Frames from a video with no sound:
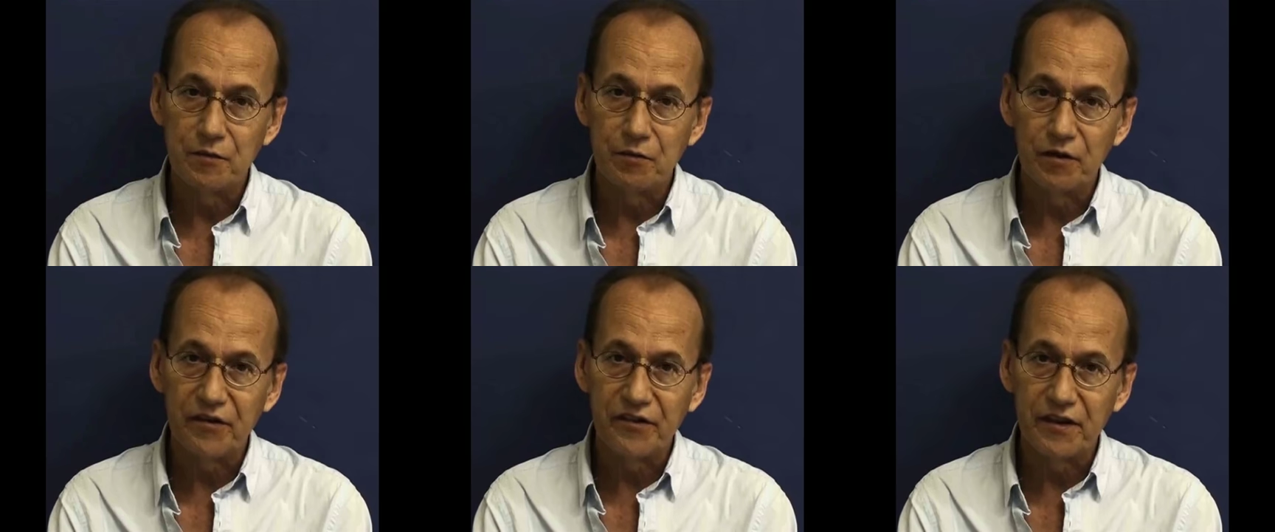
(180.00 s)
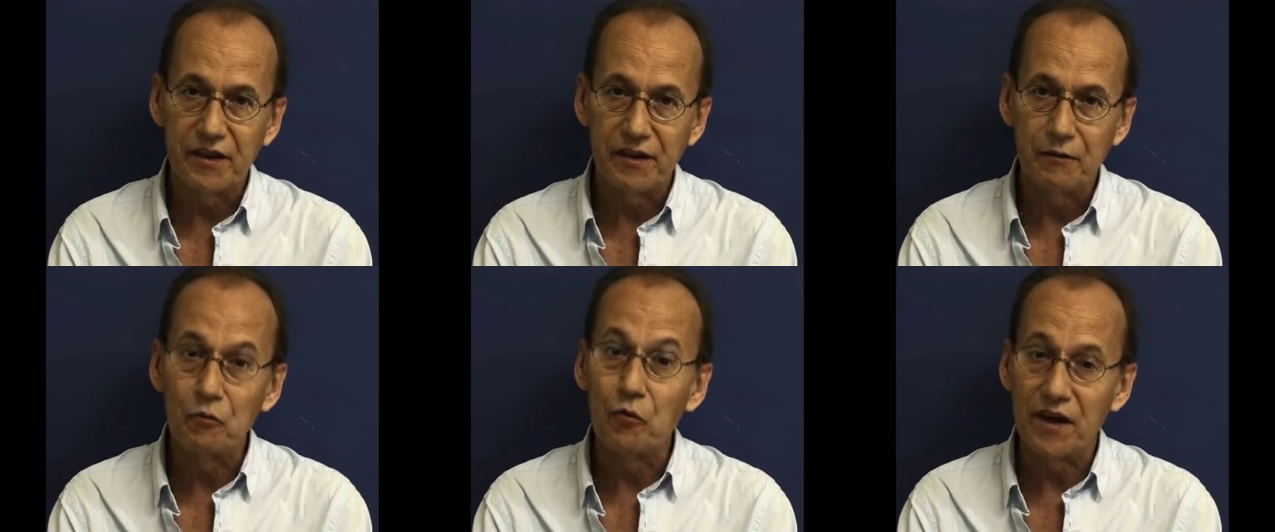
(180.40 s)
you will
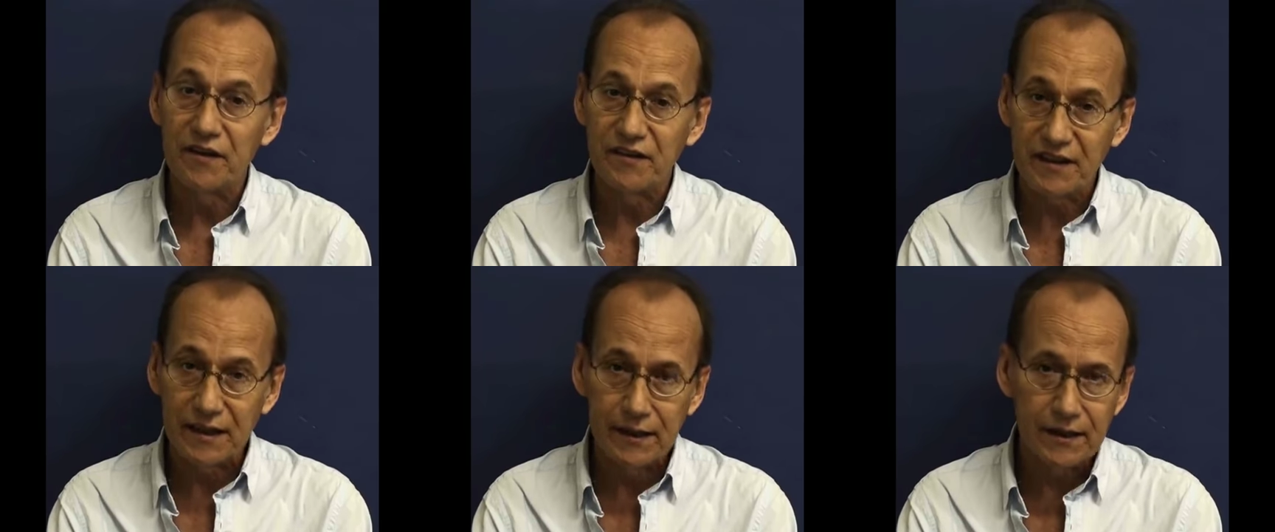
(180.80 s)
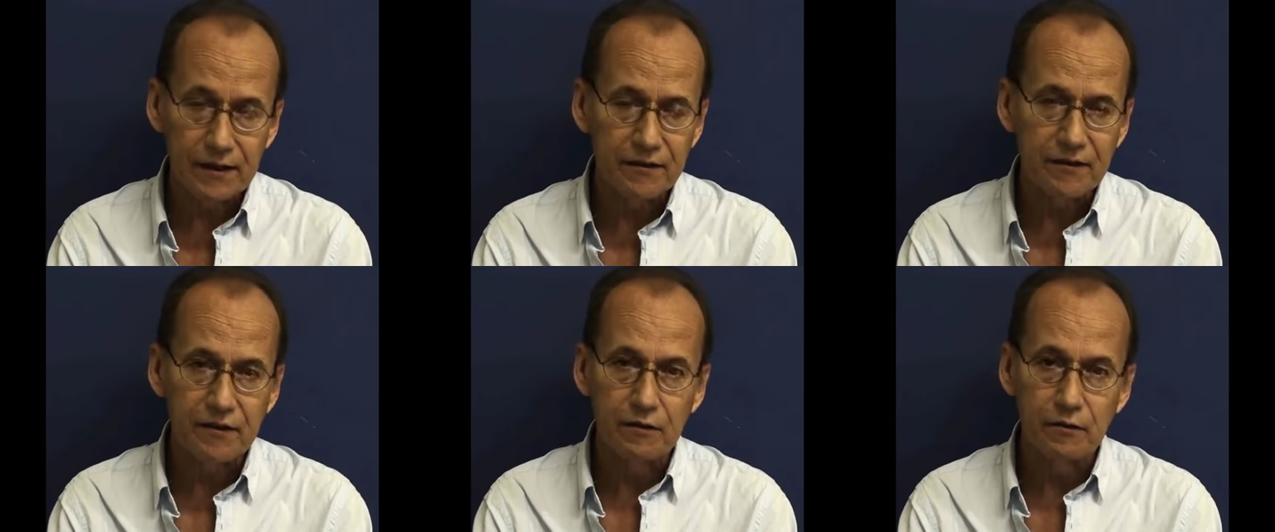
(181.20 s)
see where to
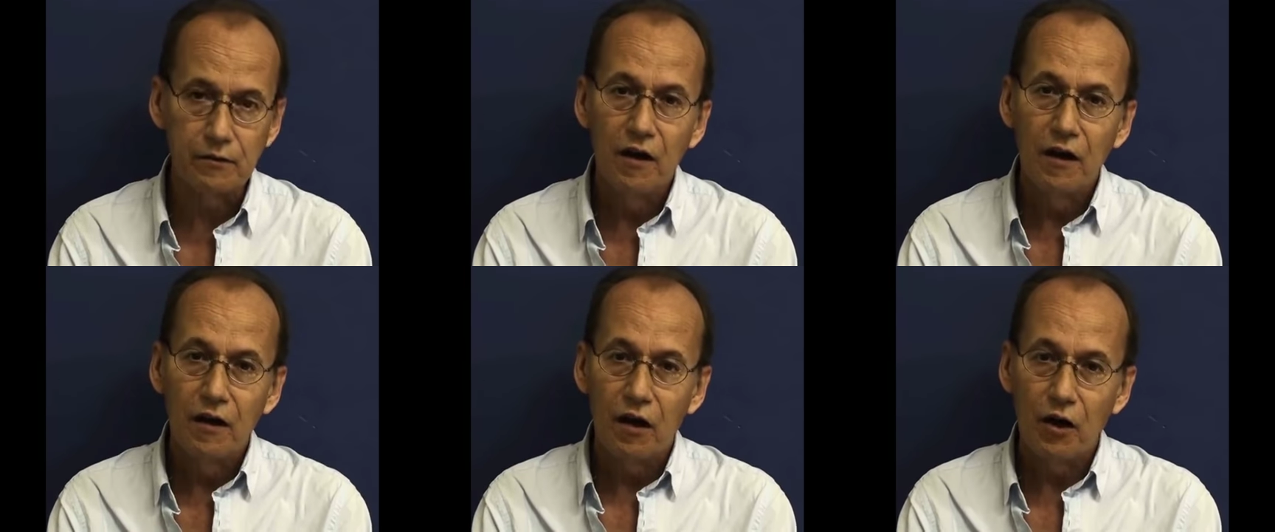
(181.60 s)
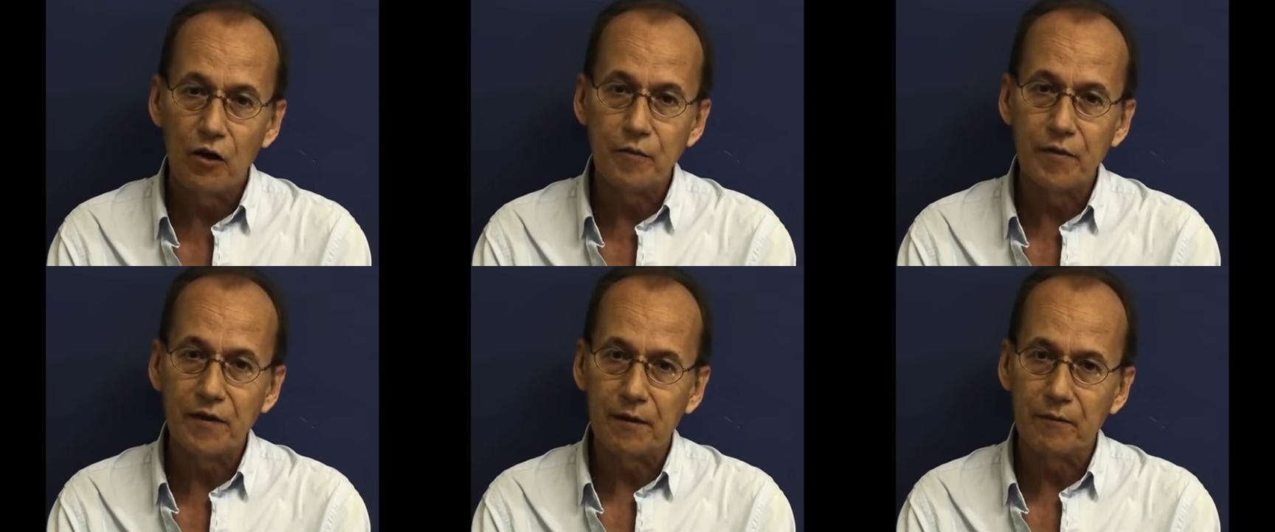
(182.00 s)
click to
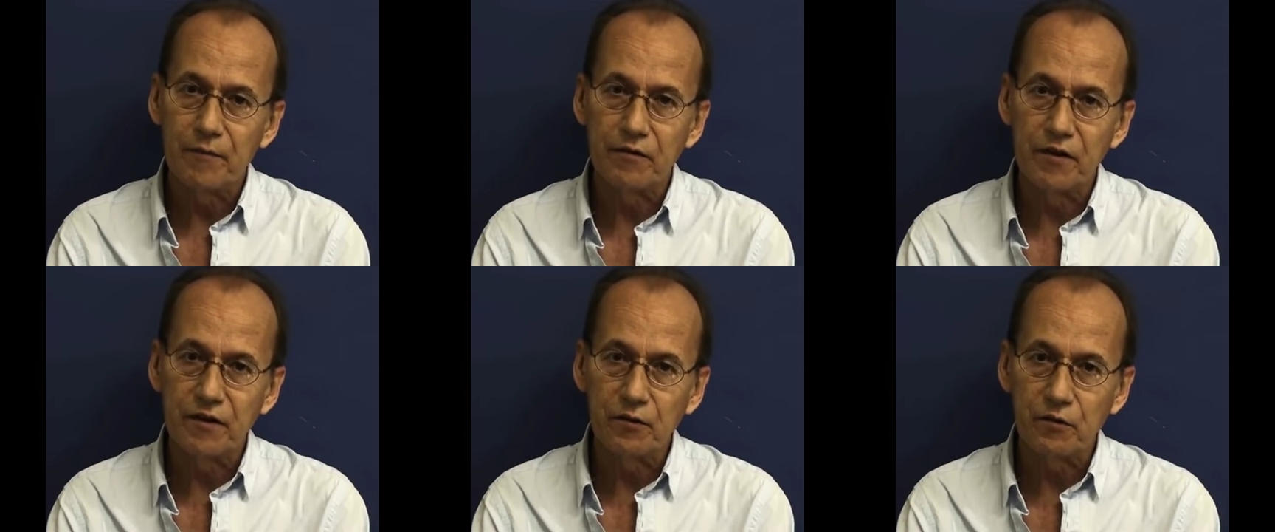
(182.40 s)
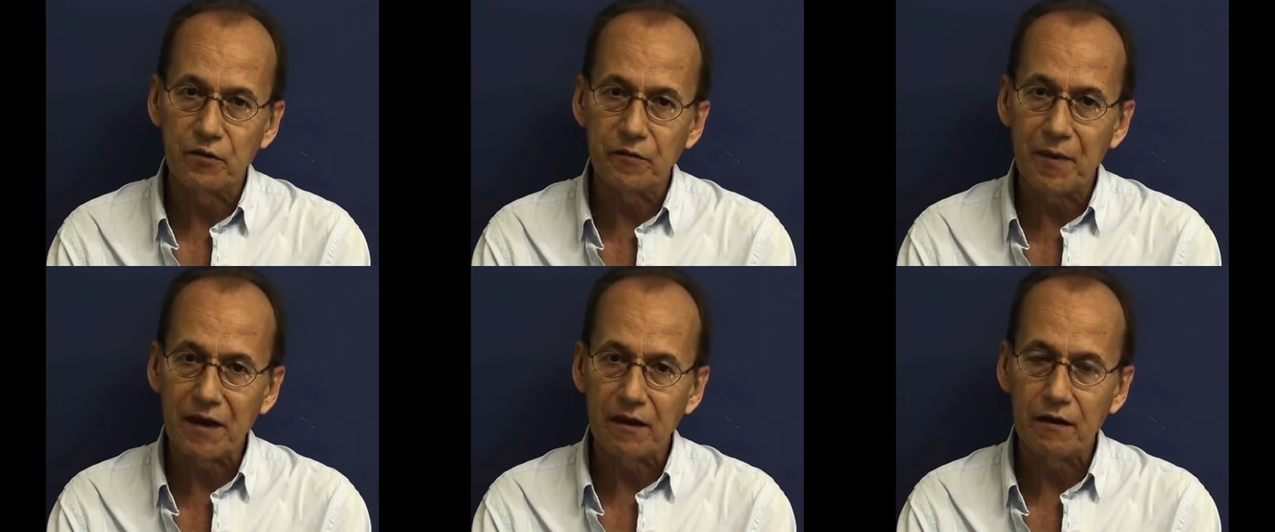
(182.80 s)
open up the
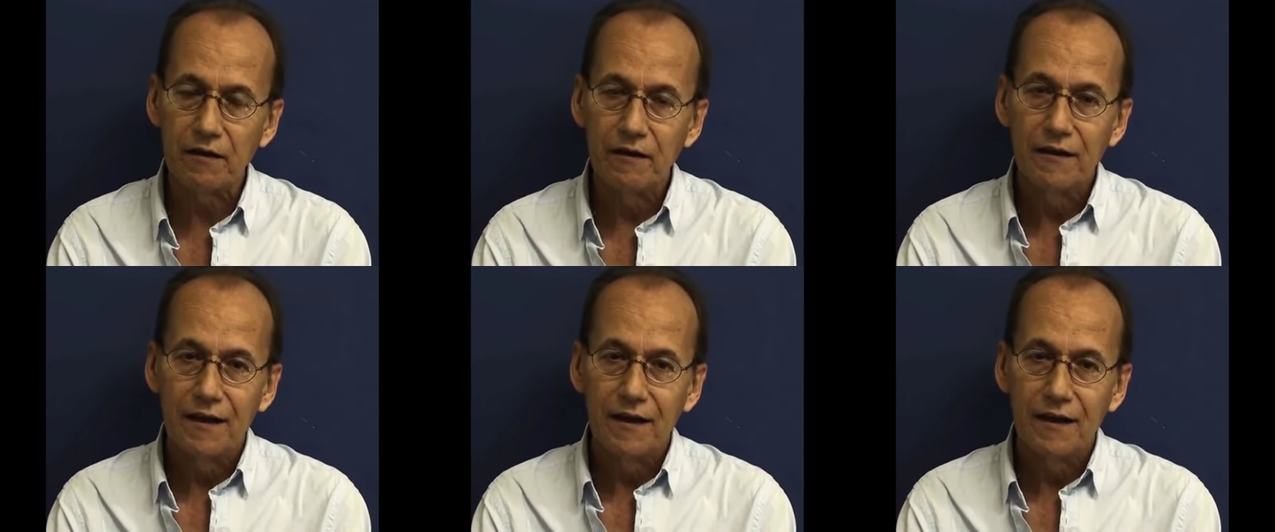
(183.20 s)
resource bank